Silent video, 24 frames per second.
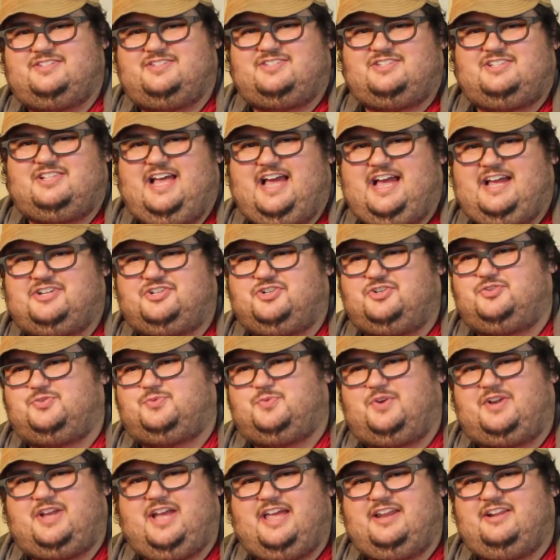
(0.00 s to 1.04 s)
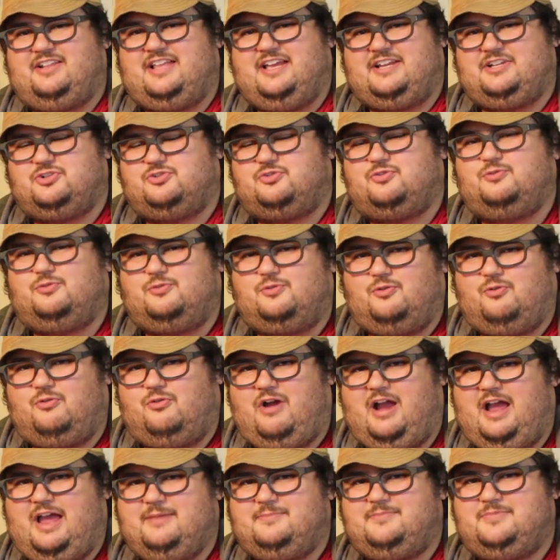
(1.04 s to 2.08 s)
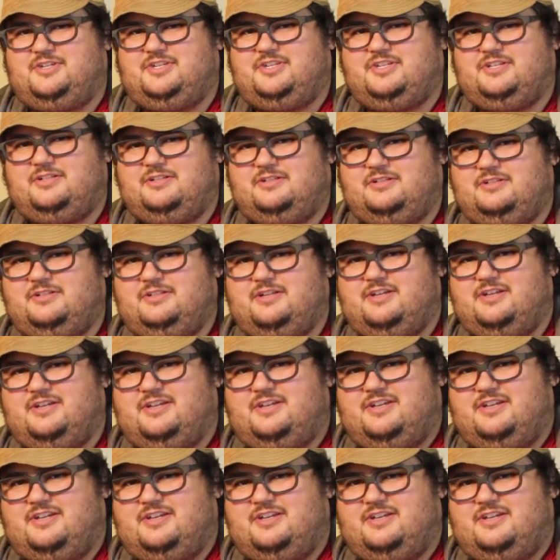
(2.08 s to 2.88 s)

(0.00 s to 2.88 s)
slashers were kind of like true crime deal,